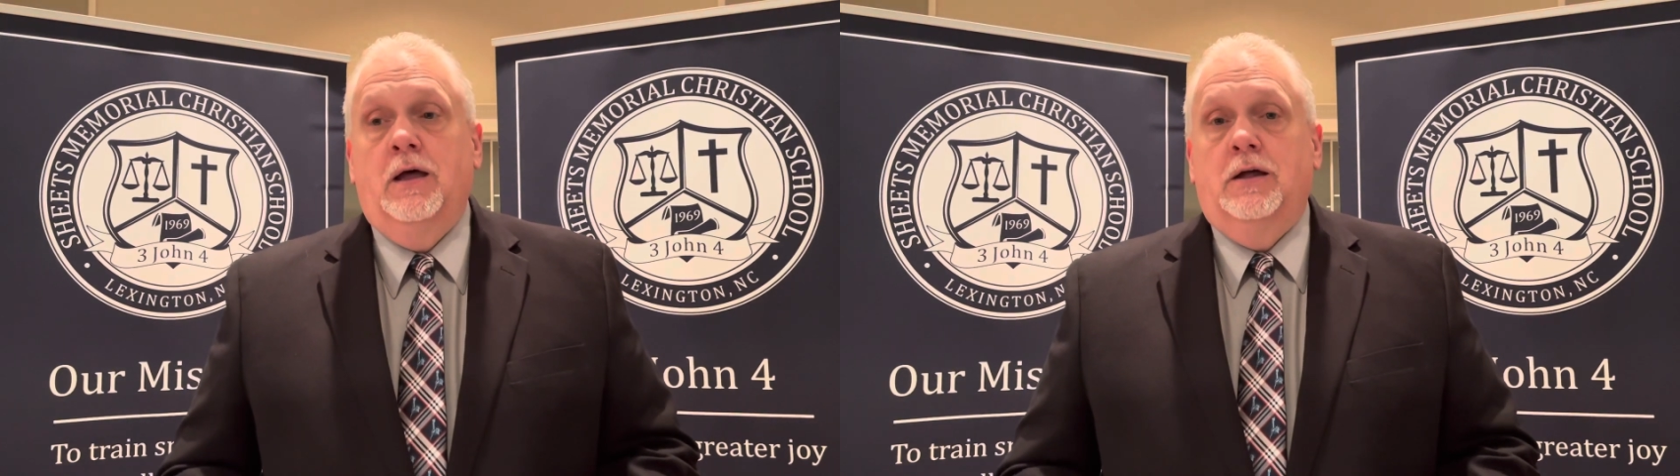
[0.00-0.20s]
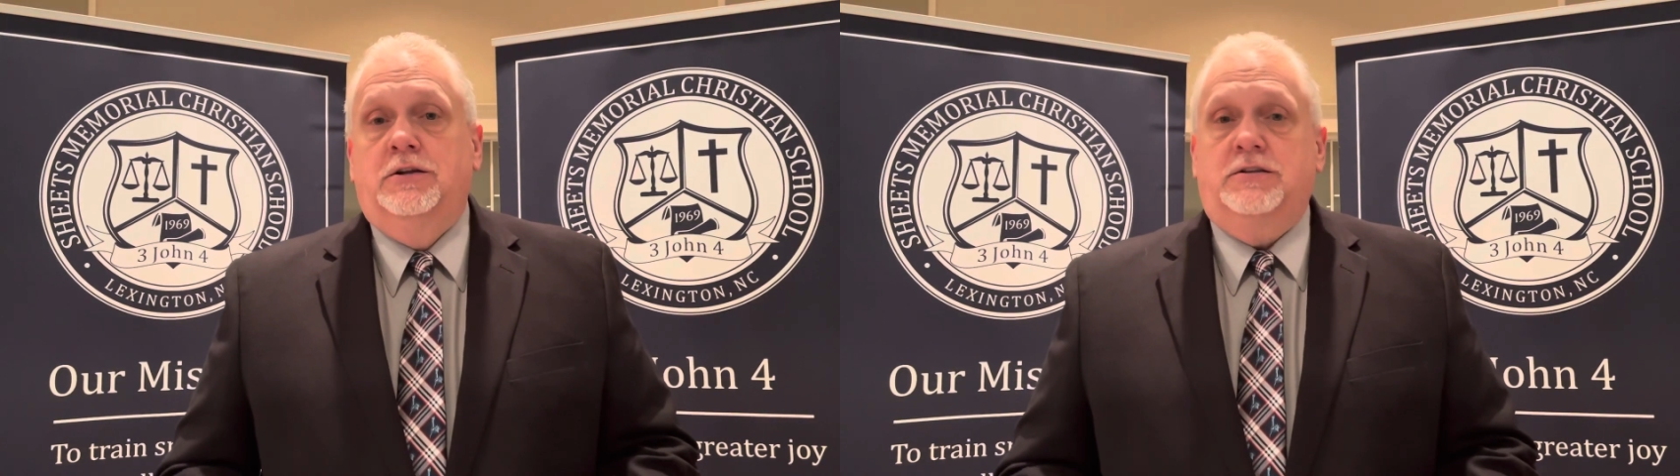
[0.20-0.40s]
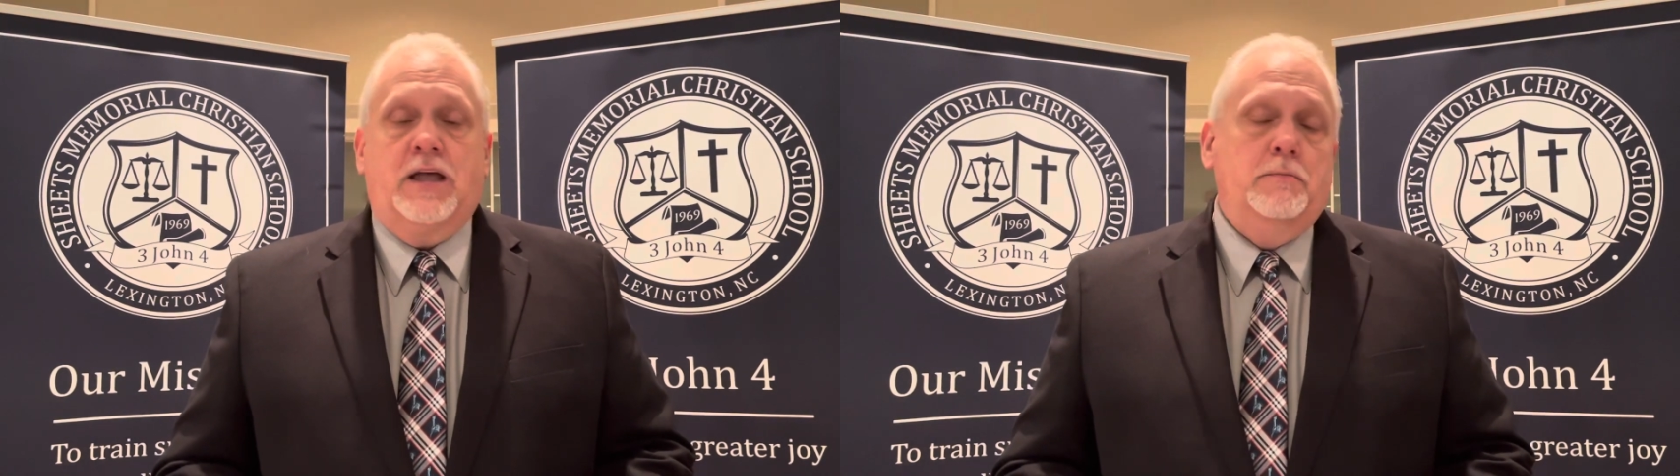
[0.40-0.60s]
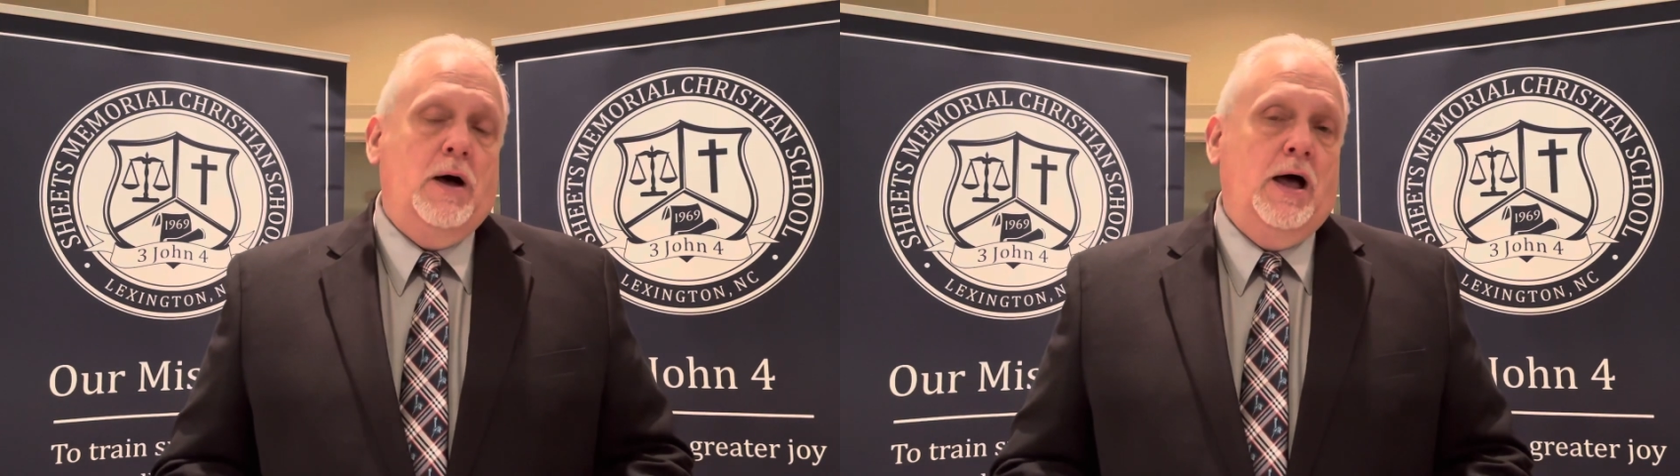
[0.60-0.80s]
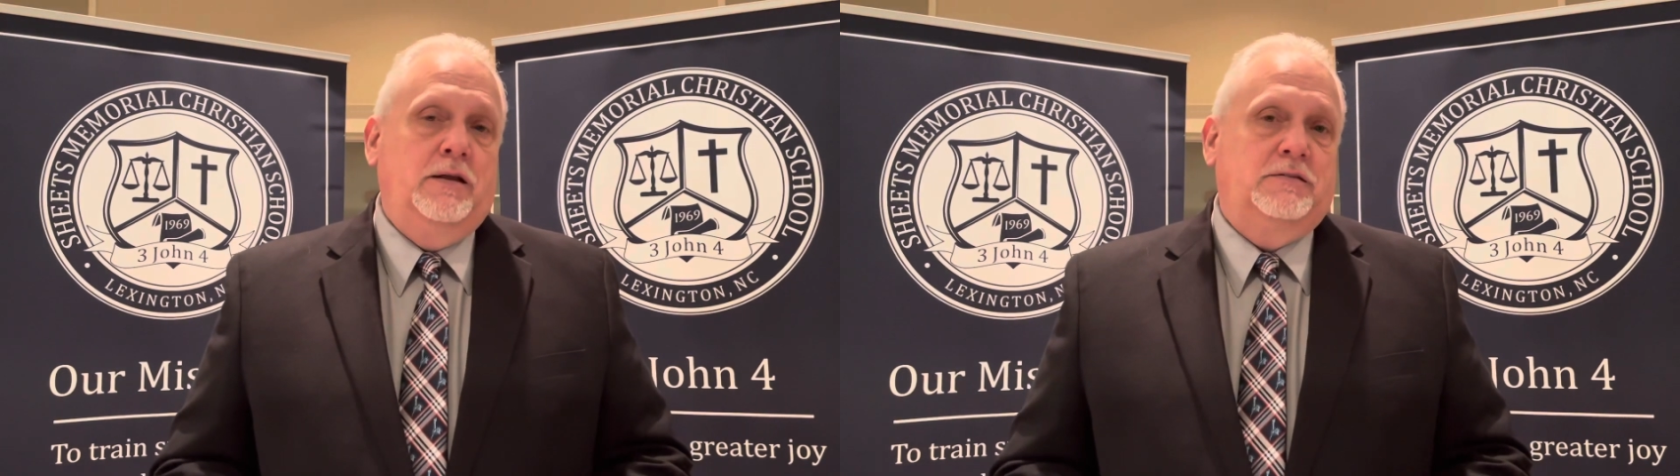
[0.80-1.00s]
just came
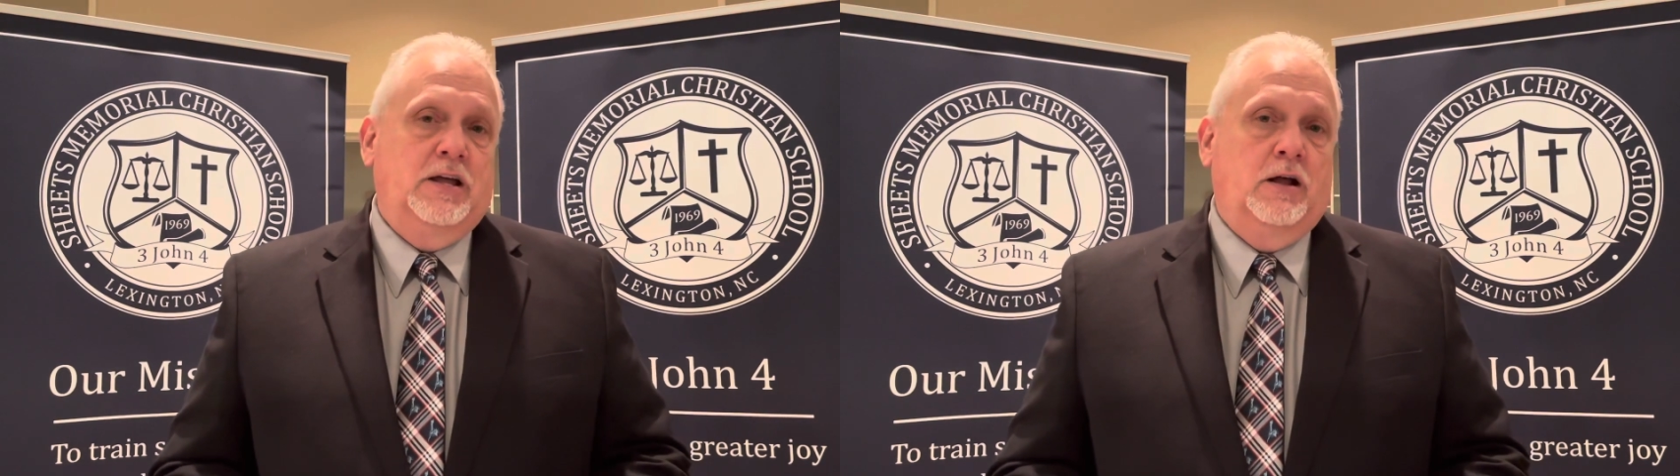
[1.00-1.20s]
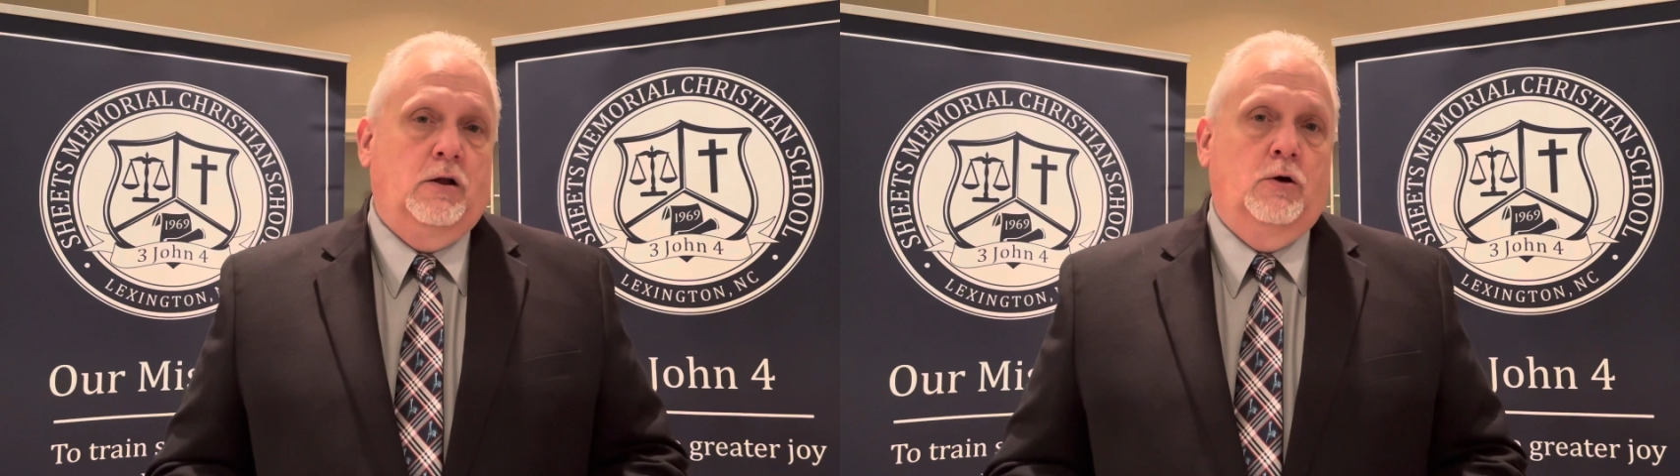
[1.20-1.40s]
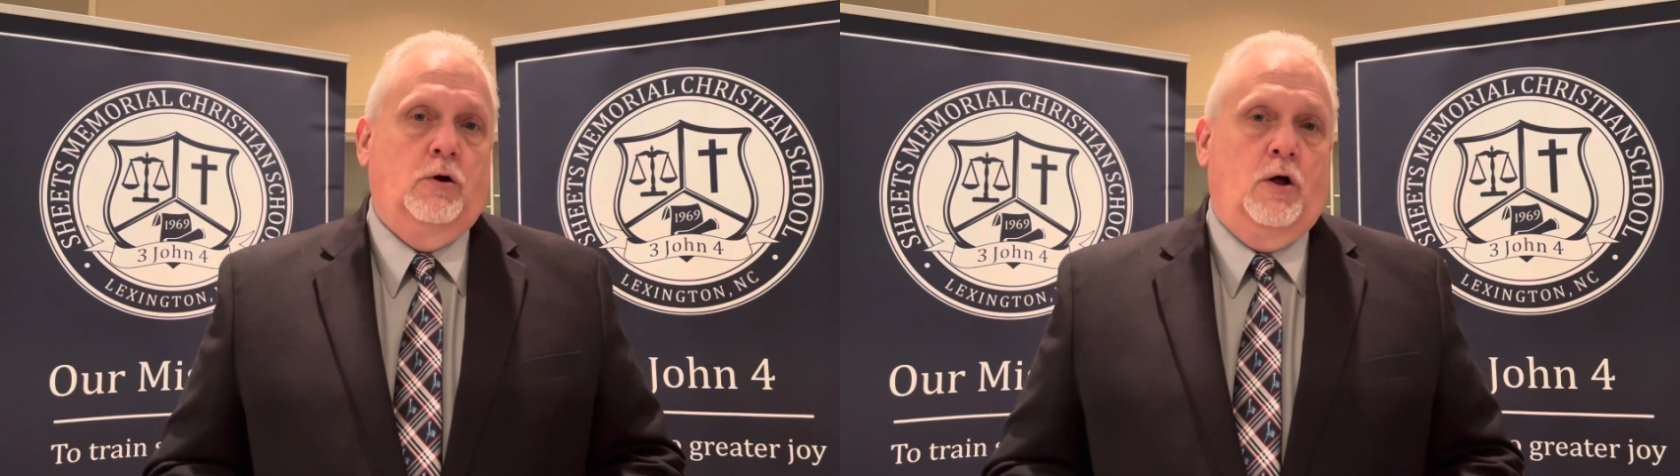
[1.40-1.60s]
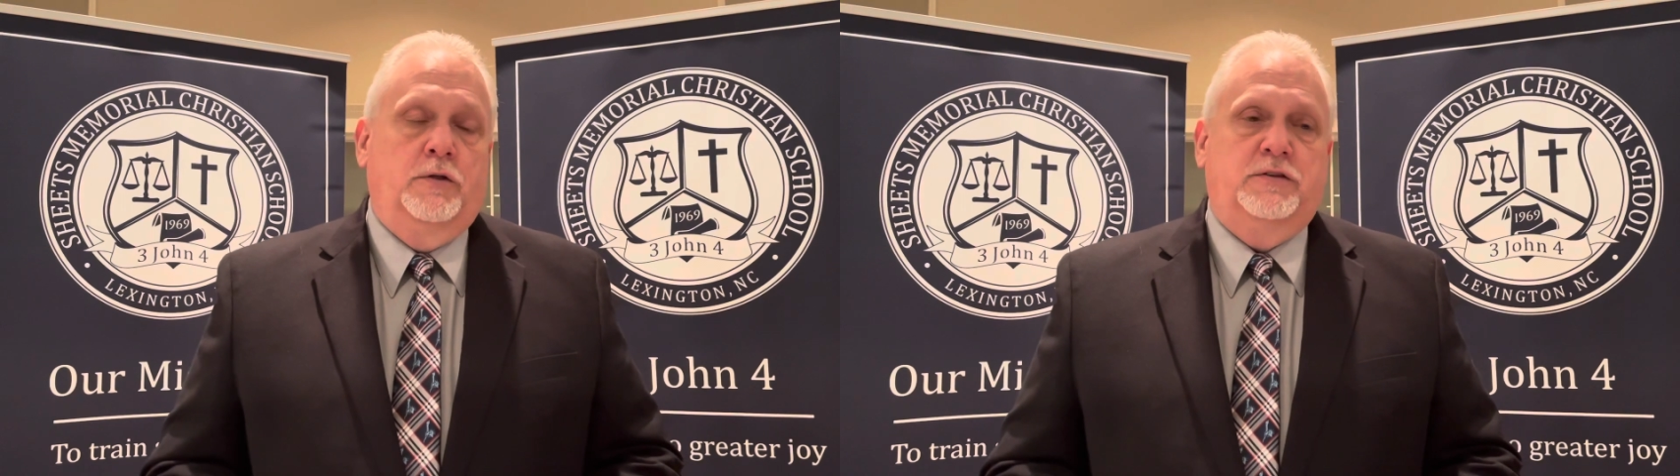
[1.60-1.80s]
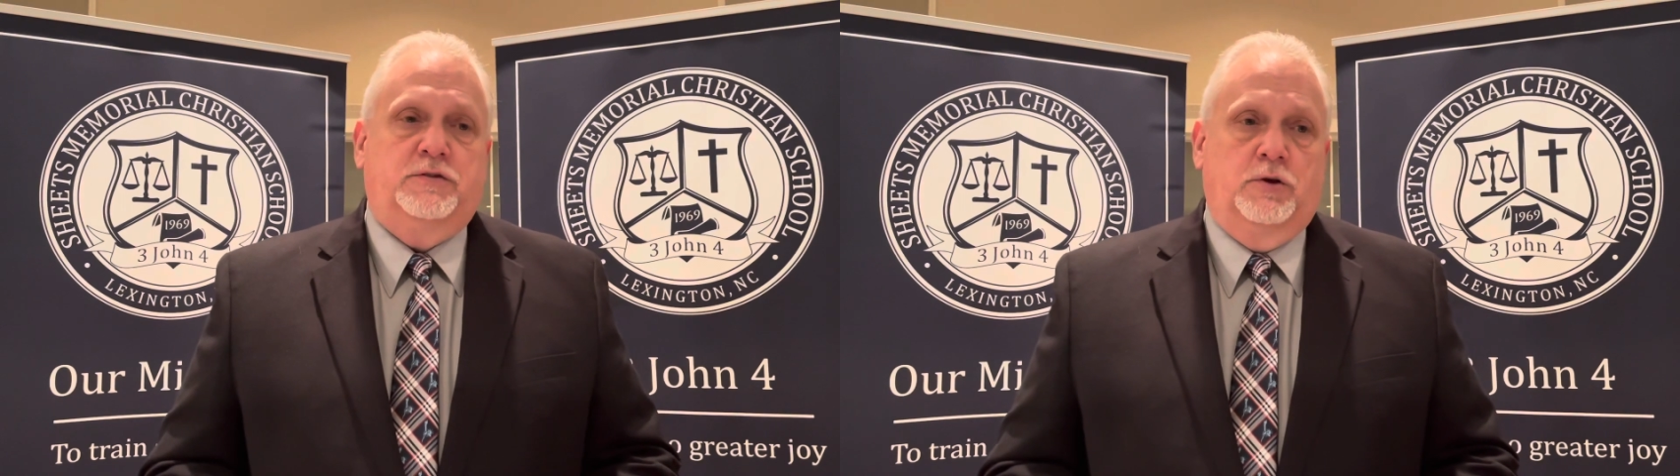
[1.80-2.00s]
by to say hello to all
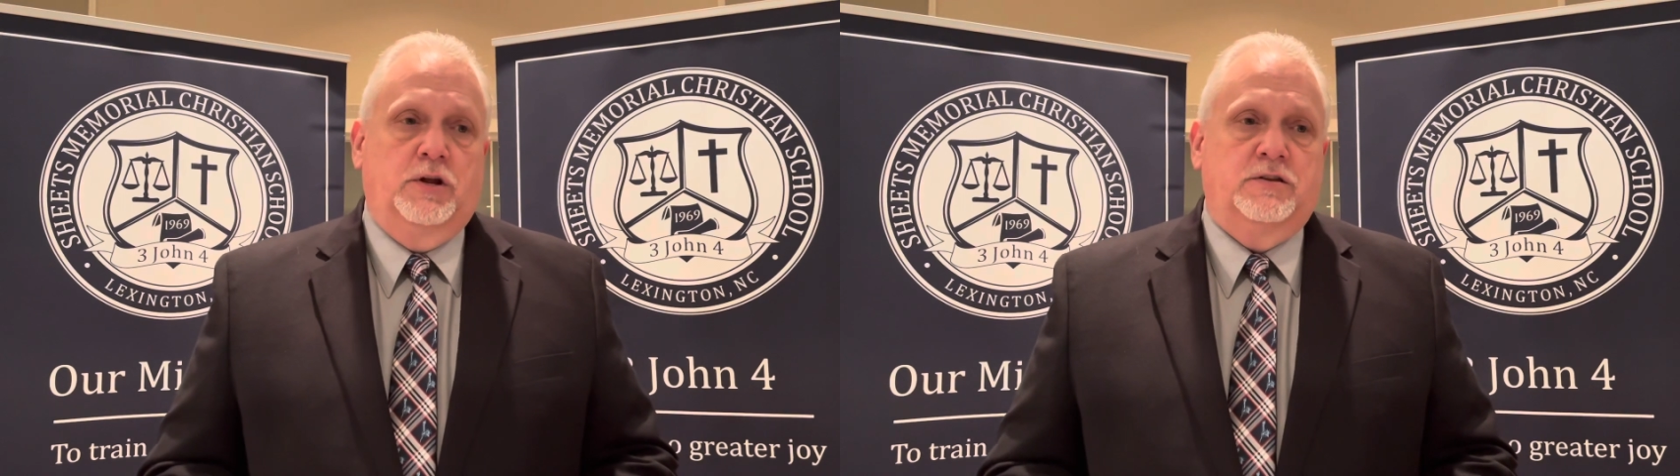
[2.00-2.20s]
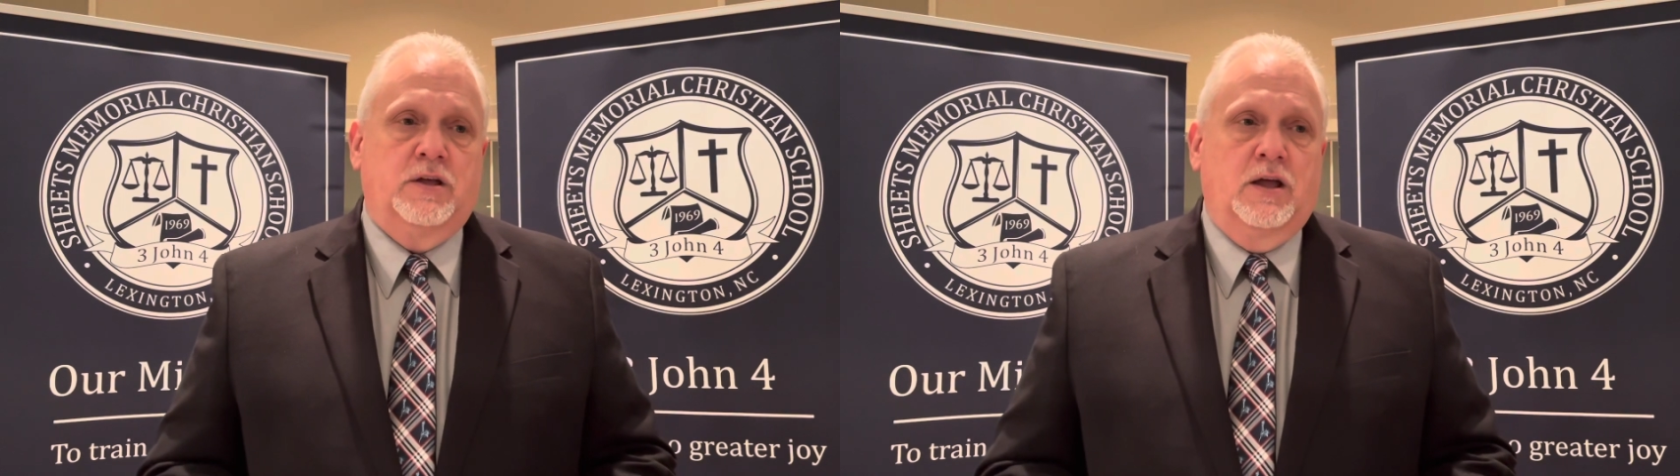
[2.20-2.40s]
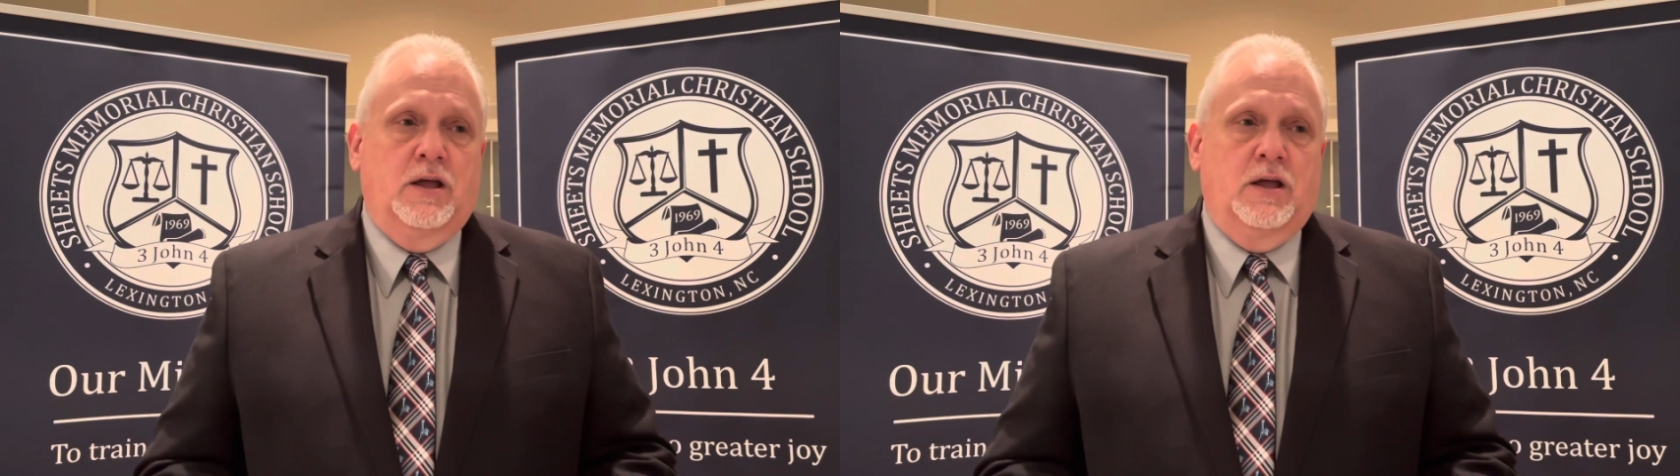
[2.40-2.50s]
the students.